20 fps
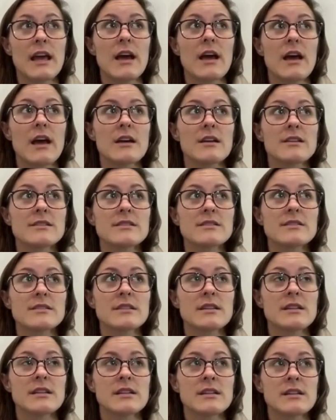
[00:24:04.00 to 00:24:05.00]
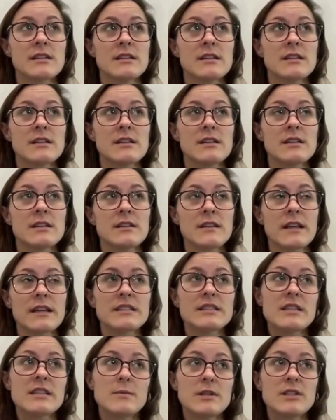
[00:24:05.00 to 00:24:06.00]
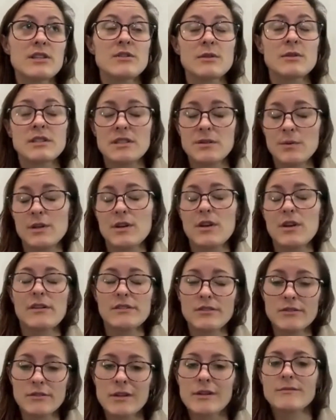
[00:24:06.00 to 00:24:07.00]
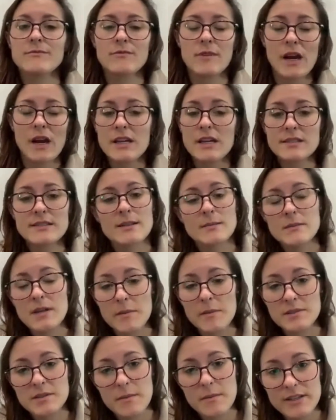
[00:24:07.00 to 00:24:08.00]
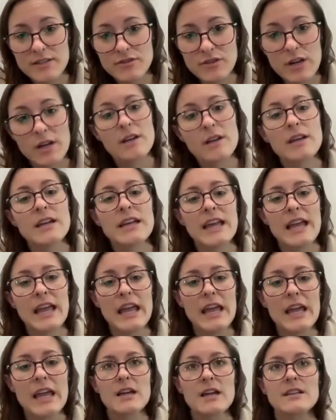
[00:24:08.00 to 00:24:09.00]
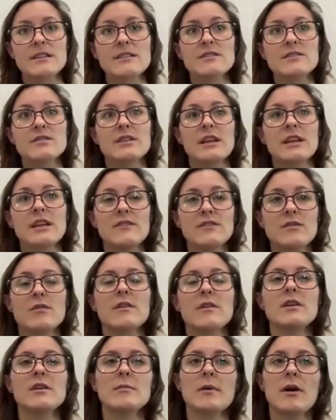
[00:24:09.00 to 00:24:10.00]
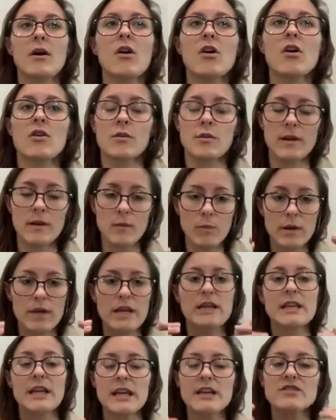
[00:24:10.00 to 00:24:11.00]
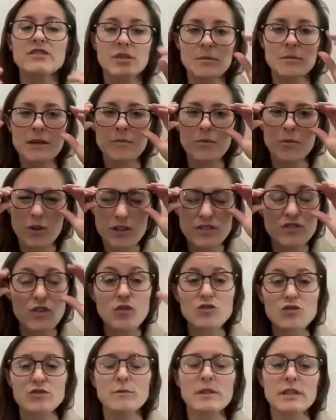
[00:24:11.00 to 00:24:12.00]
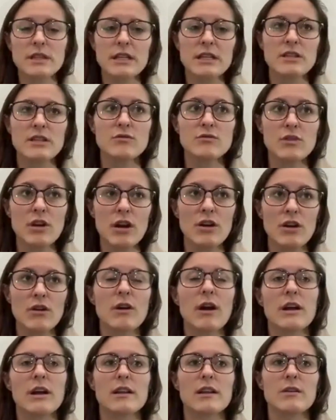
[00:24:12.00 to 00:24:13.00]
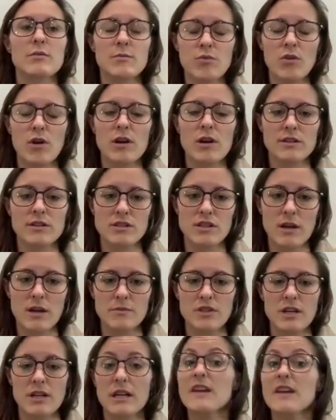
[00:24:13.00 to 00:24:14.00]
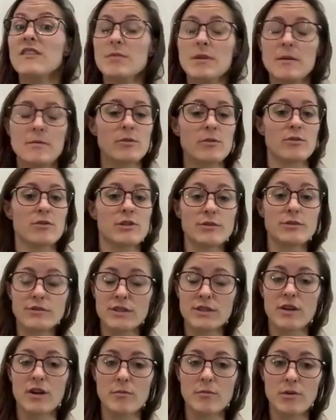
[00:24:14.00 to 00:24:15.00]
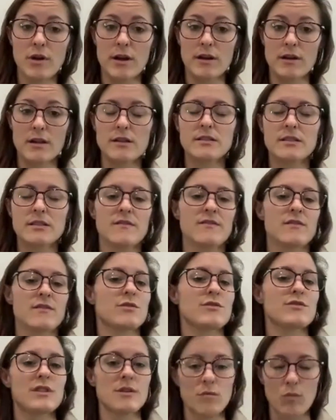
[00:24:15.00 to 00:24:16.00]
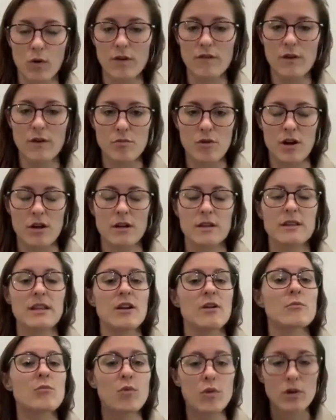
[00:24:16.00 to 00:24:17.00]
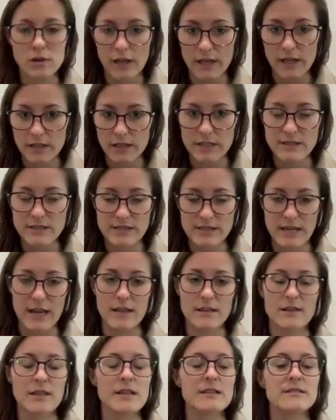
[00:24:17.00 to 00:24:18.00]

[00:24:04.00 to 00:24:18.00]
as like, did we do it? Did we not do it? Right? Is sometimes a metric. And if you're thinking about, are we engaging people? Because ultimately, kind of like with product adoption, if people are using our product, if they're using more of our product, they are more likely to stay.